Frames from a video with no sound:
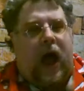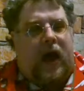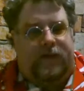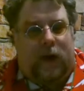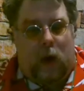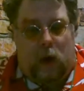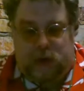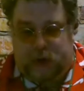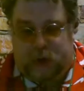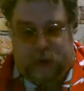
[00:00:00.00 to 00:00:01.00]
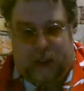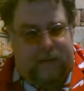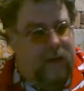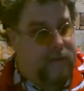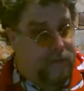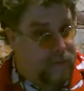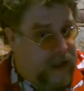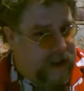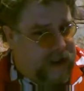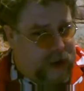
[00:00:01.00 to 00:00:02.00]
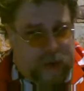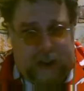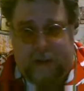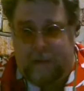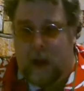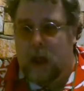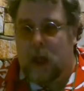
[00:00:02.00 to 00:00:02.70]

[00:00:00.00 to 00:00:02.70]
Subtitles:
out of their own stream midstream.